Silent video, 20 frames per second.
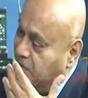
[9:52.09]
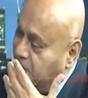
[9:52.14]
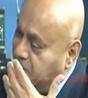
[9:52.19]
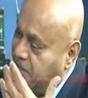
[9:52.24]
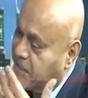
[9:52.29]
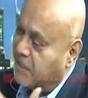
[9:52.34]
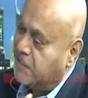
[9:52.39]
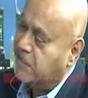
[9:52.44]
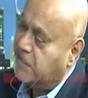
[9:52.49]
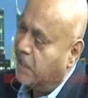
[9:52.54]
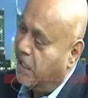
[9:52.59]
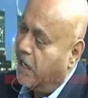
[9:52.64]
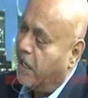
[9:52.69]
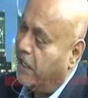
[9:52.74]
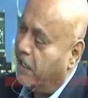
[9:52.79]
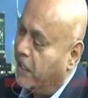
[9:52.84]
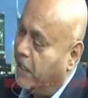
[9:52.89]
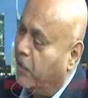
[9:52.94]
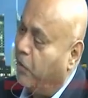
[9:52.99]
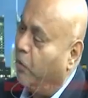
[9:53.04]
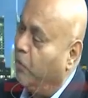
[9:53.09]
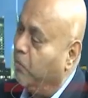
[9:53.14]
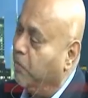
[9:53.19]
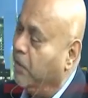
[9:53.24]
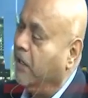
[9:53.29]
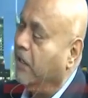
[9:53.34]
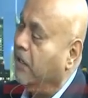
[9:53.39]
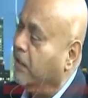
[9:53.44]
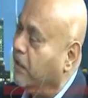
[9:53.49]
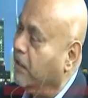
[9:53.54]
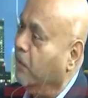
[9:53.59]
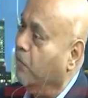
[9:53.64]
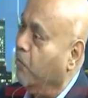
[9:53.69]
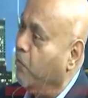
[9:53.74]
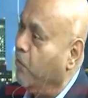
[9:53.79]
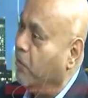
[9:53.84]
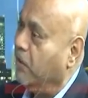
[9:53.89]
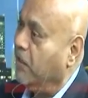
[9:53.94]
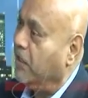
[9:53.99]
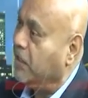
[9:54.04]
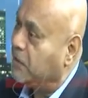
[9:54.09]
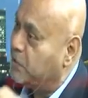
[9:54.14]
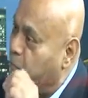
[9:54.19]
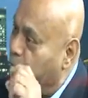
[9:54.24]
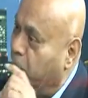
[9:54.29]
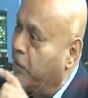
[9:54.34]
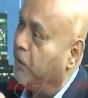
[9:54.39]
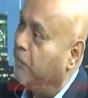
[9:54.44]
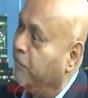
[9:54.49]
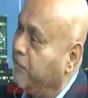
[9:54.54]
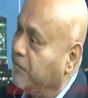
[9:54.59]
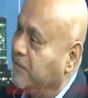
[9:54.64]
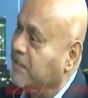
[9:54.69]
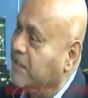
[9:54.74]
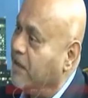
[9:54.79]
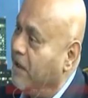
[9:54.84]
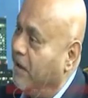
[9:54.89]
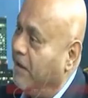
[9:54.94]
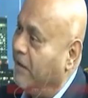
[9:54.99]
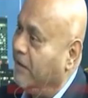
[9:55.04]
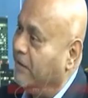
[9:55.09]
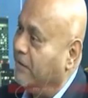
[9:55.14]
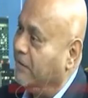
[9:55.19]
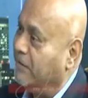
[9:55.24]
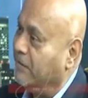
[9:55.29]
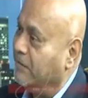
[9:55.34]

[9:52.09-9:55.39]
Chanchalani Global Indian Award is one of its kind.